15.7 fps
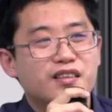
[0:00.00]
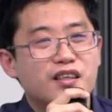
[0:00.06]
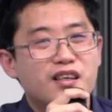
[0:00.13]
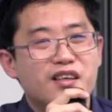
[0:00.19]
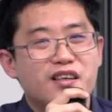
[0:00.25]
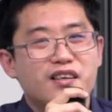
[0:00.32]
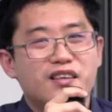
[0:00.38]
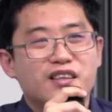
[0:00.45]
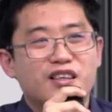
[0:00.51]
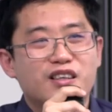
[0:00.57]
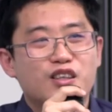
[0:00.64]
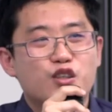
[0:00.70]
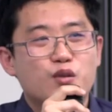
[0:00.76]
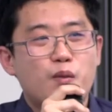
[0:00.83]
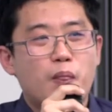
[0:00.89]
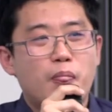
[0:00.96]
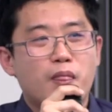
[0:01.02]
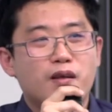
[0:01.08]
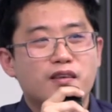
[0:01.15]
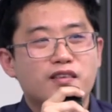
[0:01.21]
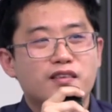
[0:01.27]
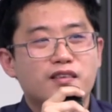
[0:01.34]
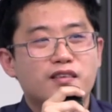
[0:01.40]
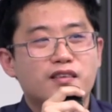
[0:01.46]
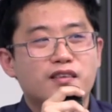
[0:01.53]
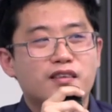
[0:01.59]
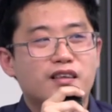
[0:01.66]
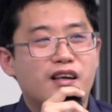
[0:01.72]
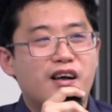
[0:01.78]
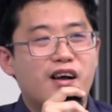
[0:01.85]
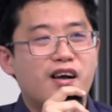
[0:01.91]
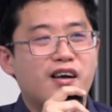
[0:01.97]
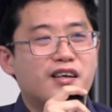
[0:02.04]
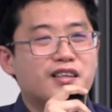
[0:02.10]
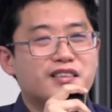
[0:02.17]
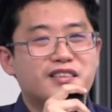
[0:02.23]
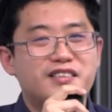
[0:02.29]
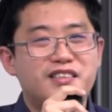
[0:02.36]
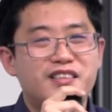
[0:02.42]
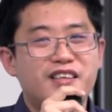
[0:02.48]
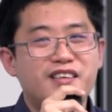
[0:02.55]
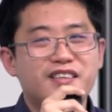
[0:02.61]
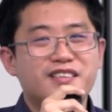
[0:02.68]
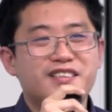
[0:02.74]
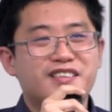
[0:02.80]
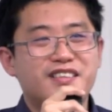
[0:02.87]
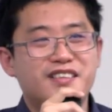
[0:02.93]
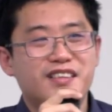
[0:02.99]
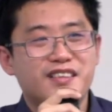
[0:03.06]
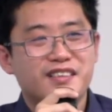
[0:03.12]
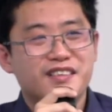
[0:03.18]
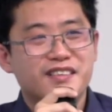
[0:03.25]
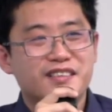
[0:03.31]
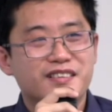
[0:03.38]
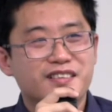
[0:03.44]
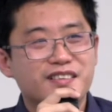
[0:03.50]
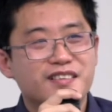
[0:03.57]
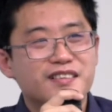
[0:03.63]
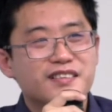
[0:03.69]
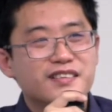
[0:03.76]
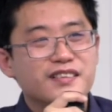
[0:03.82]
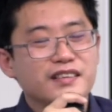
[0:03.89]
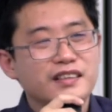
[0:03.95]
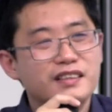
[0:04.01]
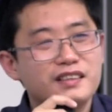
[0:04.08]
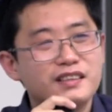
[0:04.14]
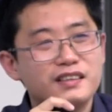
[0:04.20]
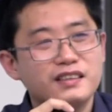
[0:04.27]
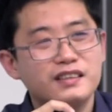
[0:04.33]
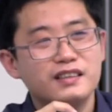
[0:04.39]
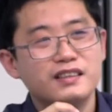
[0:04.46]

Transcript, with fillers: Like you can't. If you really know this, is there a problem?